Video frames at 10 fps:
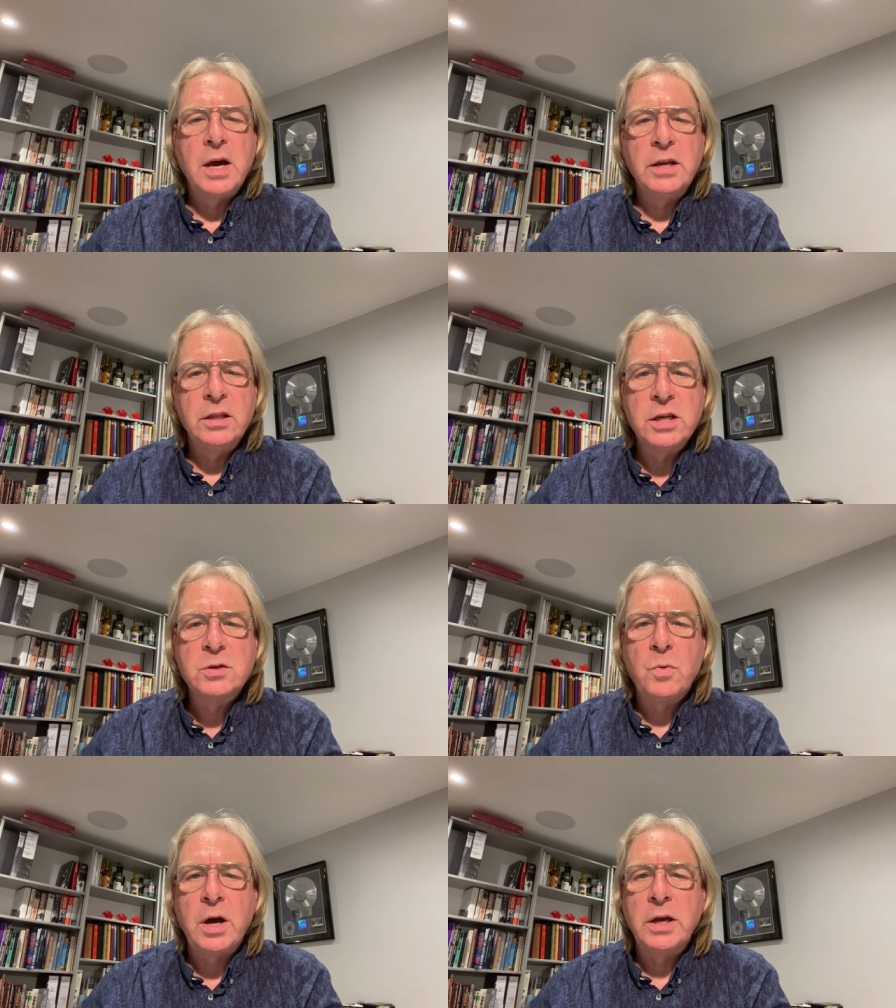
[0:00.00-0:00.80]
And in
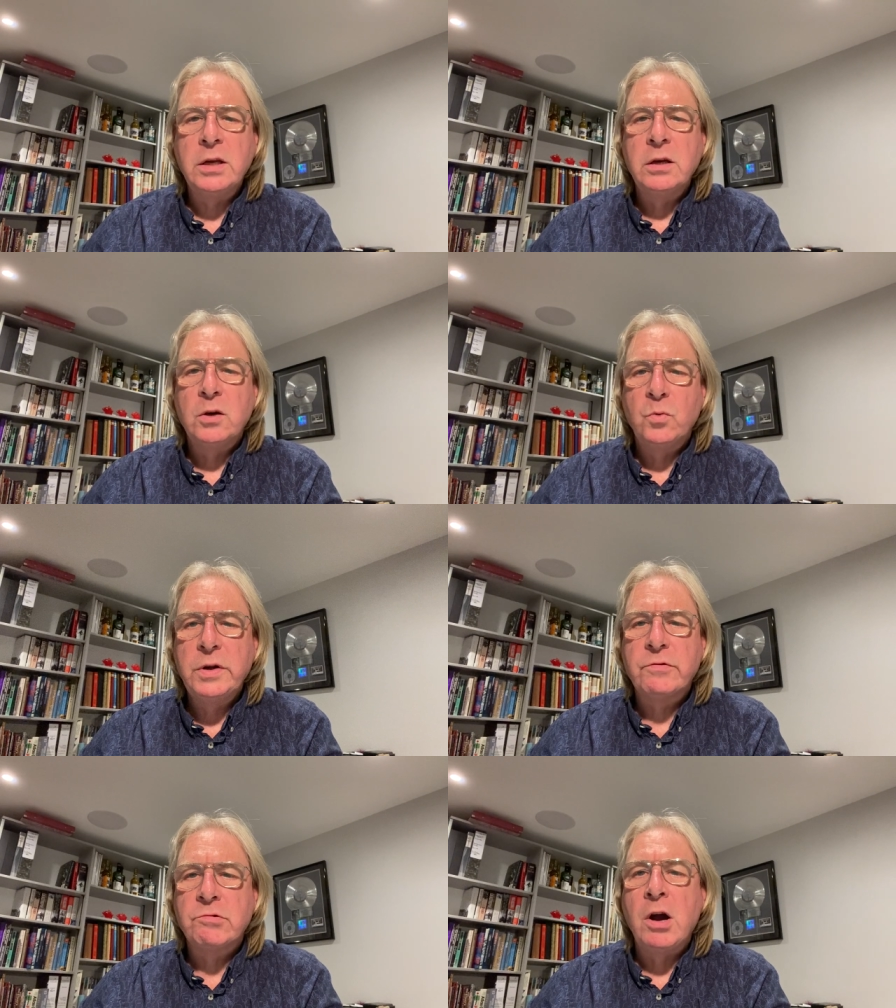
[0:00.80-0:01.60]
this way,
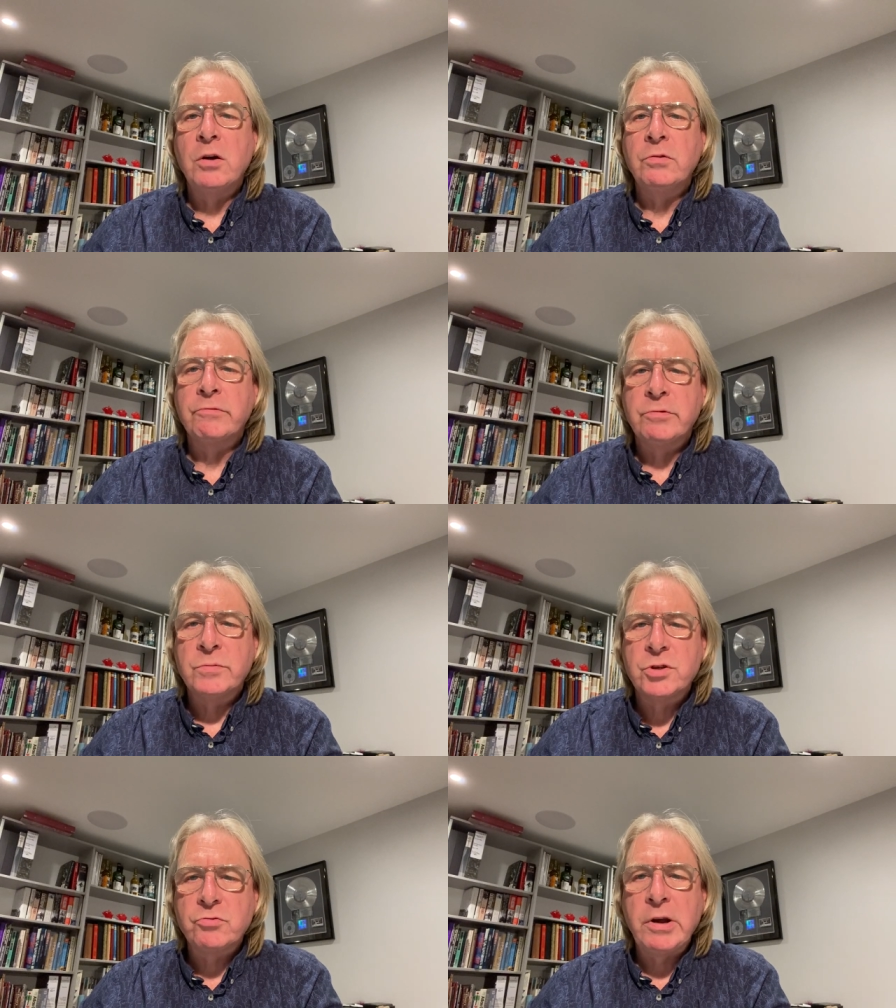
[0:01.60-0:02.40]
we've grown
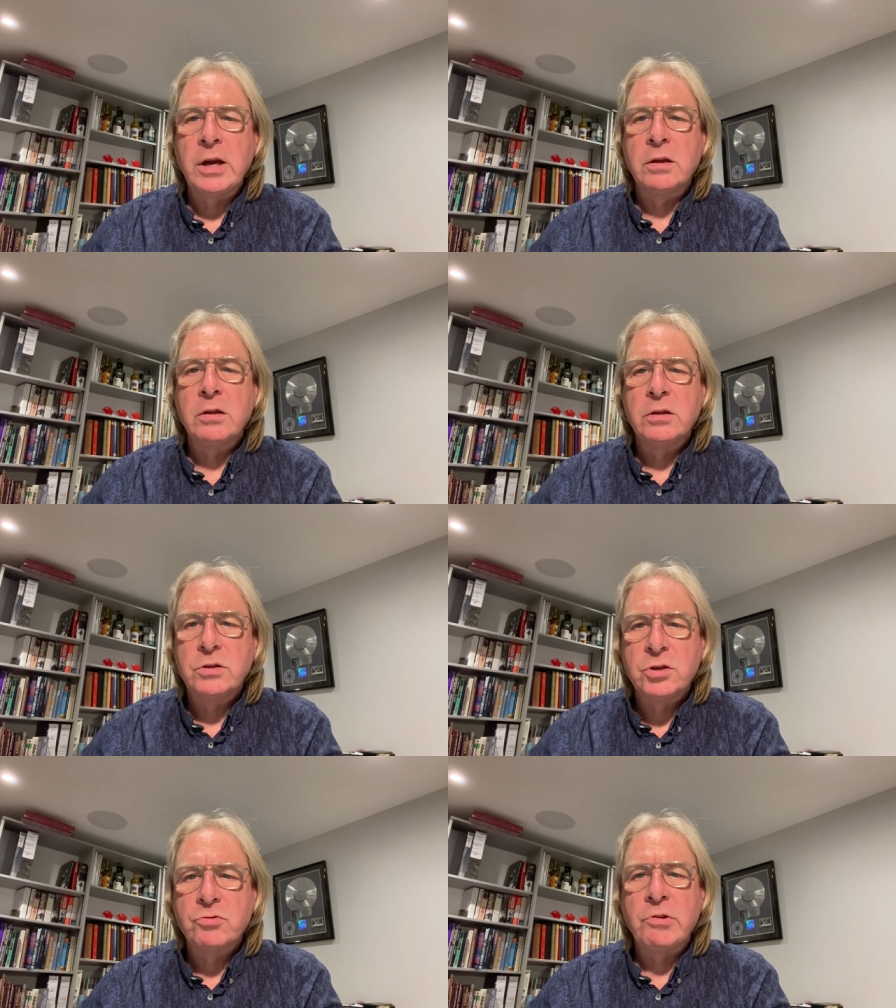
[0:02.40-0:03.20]
from strength
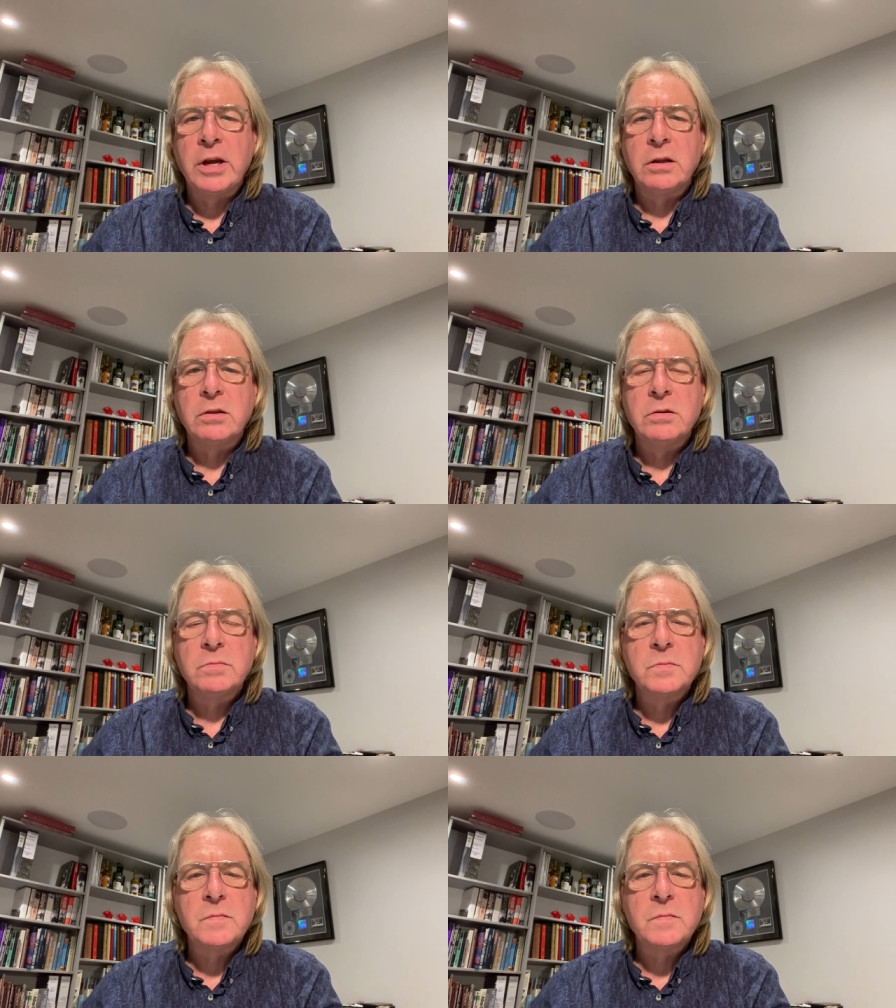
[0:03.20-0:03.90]
to strength.